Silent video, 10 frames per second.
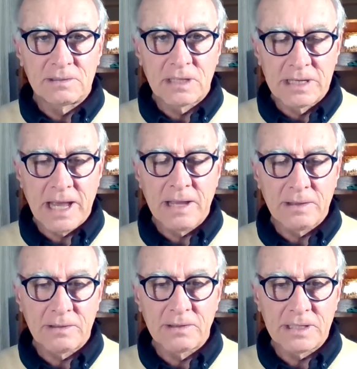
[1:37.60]
today,
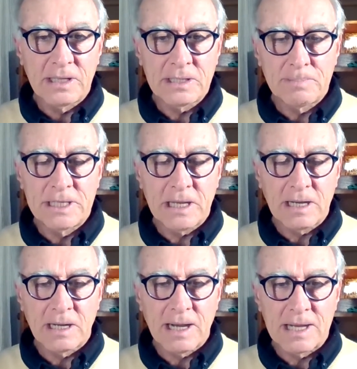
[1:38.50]
this
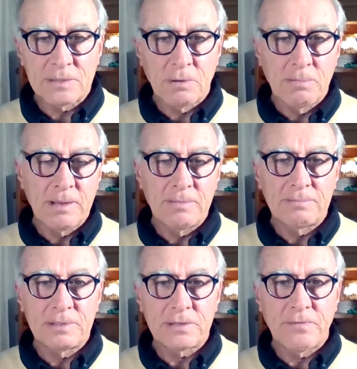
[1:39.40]
particular class will be
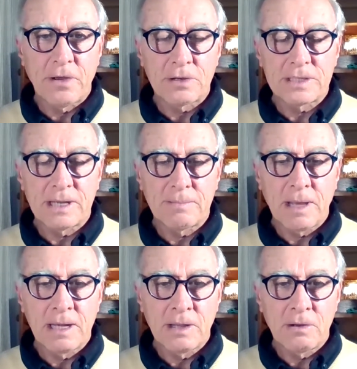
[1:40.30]
just focusing
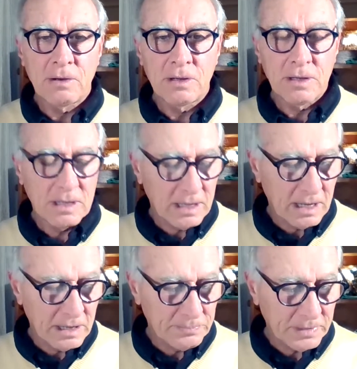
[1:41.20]
mainly on
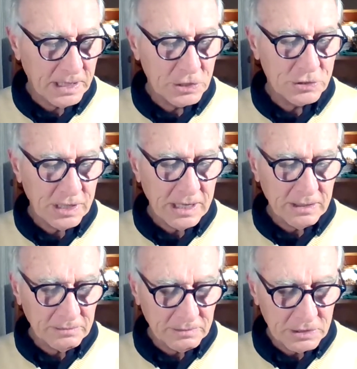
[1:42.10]
history
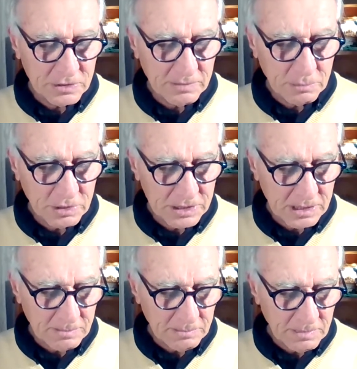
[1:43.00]
of
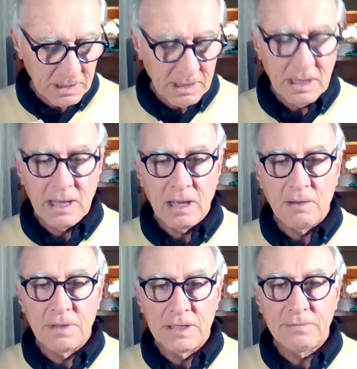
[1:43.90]
Buddhism,
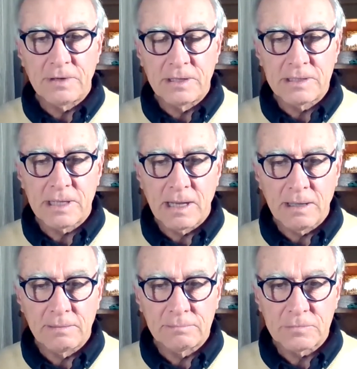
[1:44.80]
of the different
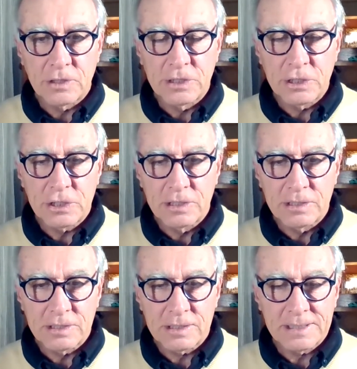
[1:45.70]

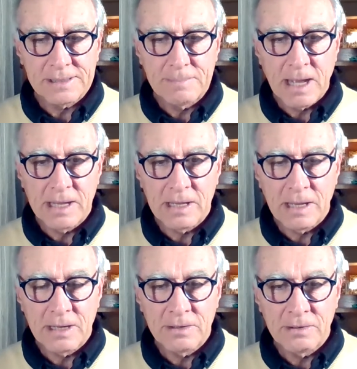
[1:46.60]
traditions,
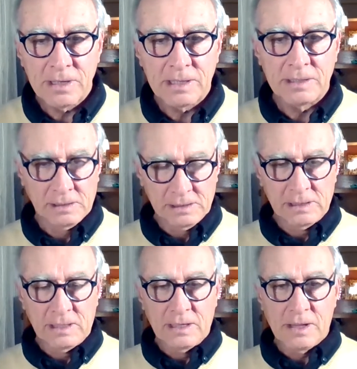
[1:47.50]
Mahayana and
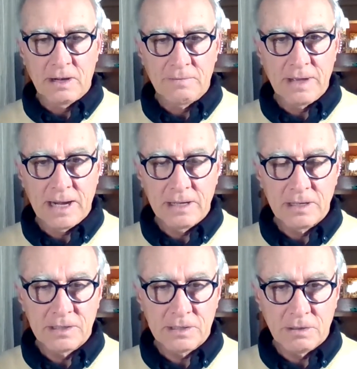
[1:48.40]
Theravada
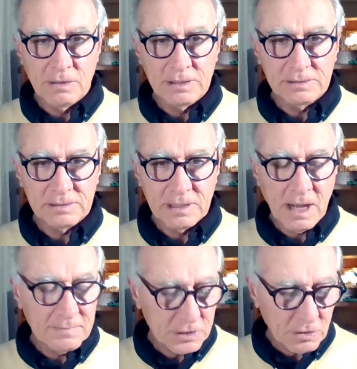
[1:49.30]
and so on,
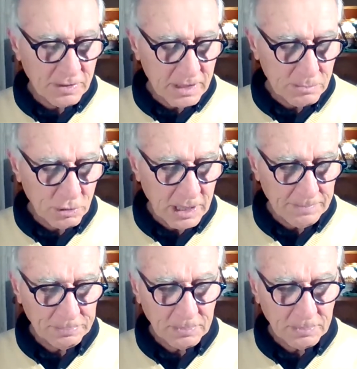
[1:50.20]
life story of the Buddha.